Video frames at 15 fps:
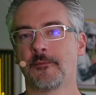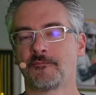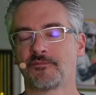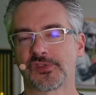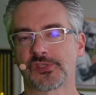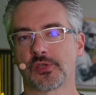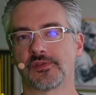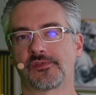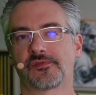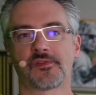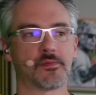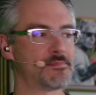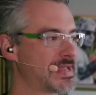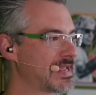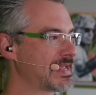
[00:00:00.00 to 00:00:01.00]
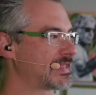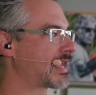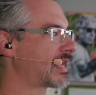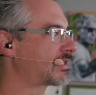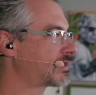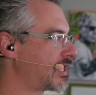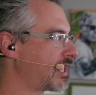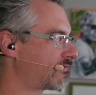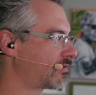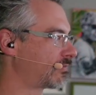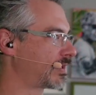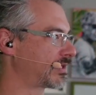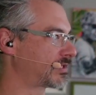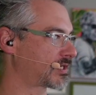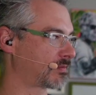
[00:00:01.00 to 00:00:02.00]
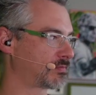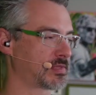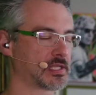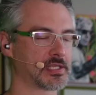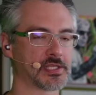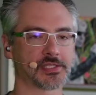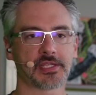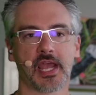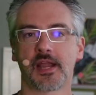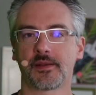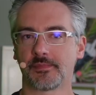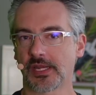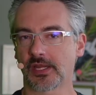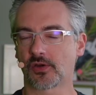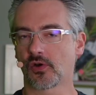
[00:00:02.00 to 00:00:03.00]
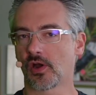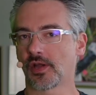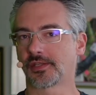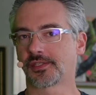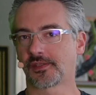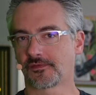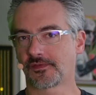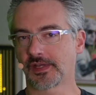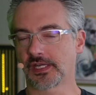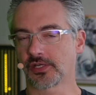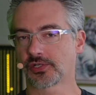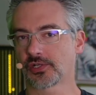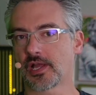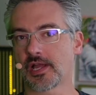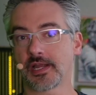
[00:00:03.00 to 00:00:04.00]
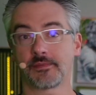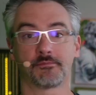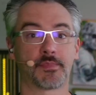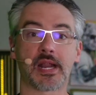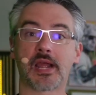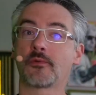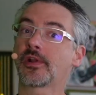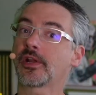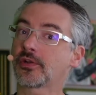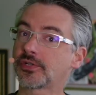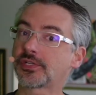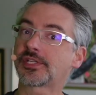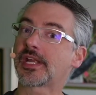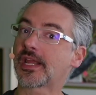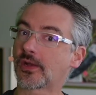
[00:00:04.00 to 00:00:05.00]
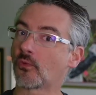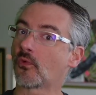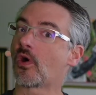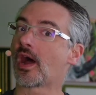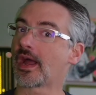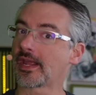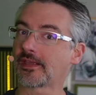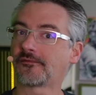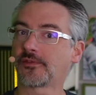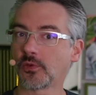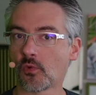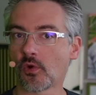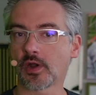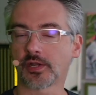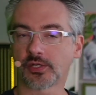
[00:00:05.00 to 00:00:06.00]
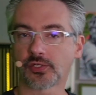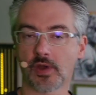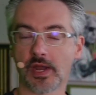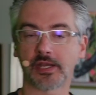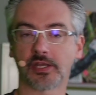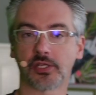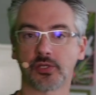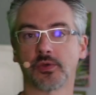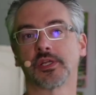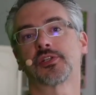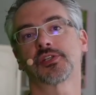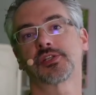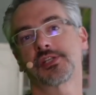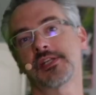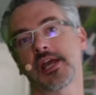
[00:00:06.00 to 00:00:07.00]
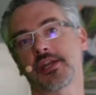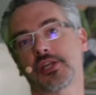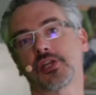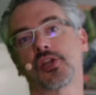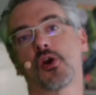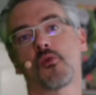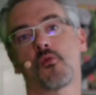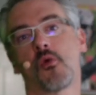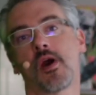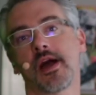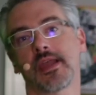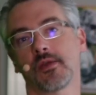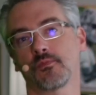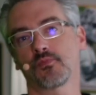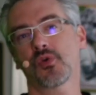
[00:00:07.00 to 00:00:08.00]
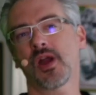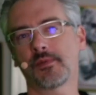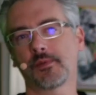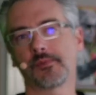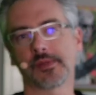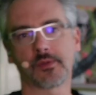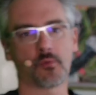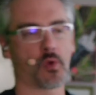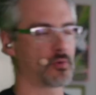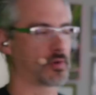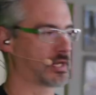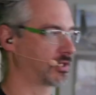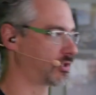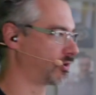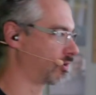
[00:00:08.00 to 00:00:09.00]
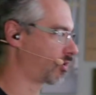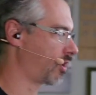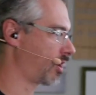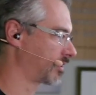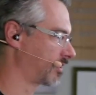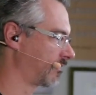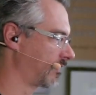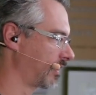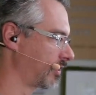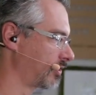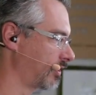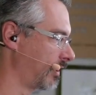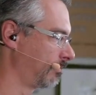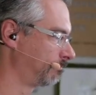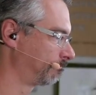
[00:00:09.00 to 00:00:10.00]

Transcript: So for me, that's never been something that's gotten me across the finish line, but I would understand why if you wanted to try to do it. Just now you know why it probably won't get you across the finish line.